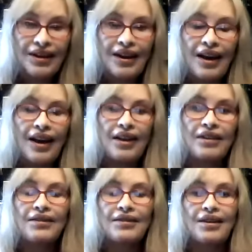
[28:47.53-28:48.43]

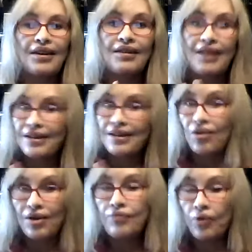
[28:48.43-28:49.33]
And that's all
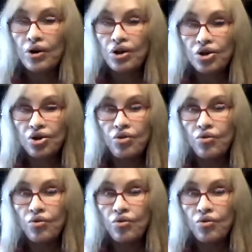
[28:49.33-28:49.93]
important too.